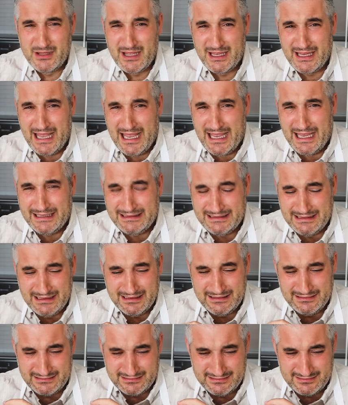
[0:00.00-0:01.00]
that ate
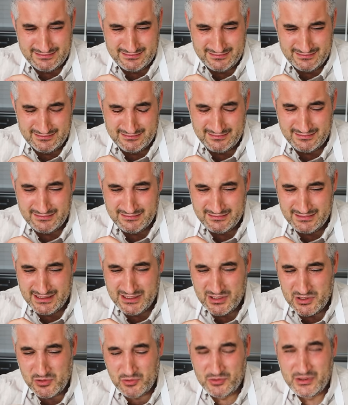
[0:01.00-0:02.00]
this,
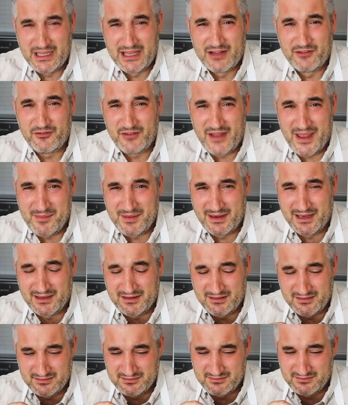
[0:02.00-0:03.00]
including her
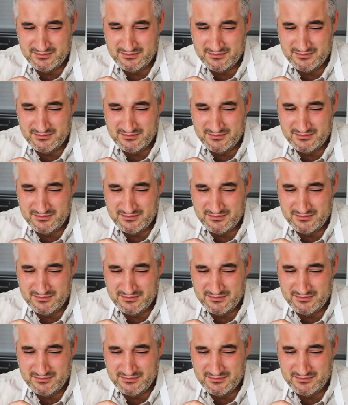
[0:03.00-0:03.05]
family.